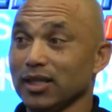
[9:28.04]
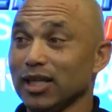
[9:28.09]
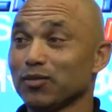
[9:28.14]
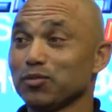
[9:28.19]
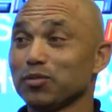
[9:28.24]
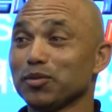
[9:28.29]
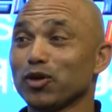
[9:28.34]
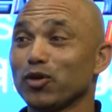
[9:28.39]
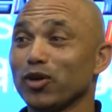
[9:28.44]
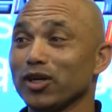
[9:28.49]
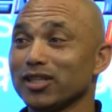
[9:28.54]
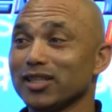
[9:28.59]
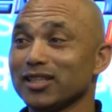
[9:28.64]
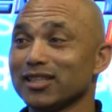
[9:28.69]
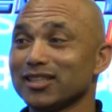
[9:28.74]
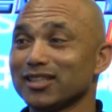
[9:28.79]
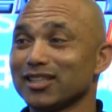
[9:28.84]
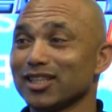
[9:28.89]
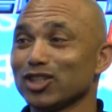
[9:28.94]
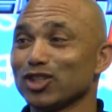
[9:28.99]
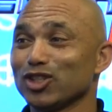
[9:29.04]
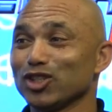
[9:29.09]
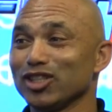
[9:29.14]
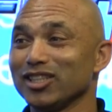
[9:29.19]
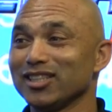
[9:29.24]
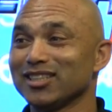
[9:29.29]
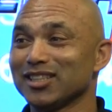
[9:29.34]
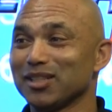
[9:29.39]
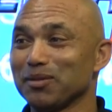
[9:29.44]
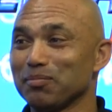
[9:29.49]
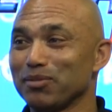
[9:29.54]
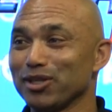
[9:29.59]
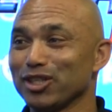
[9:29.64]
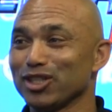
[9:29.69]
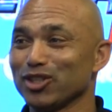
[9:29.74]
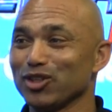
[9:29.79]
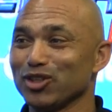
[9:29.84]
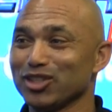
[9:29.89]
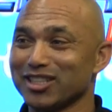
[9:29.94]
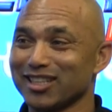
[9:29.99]
That'd be quite interesting. Is it the
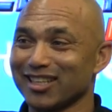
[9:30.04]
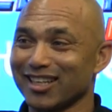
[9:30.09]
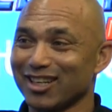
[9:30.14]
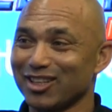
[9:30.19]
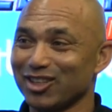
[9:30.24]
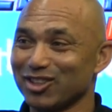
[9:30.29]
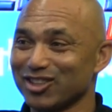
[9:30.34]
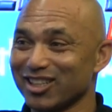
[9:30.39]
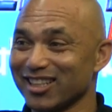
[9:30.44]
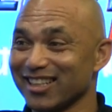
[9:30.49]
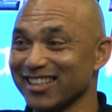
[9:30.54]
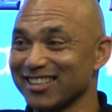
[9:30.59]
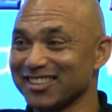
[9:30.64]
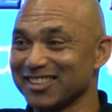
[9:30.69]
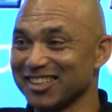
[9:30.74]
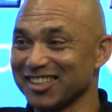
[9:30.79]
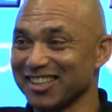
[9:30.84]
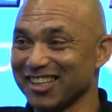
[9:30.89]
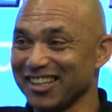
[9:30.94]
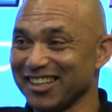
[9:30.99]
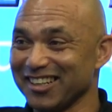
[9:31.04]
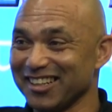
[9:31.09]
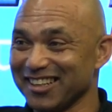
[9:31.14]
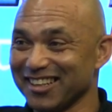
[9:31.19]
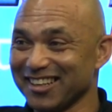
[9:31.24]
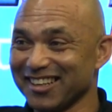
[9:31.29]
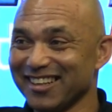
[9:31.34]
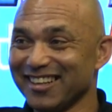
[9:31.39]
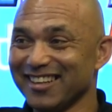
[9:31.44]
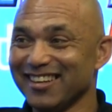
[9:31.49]
pigeon or is it the coach that gets the training?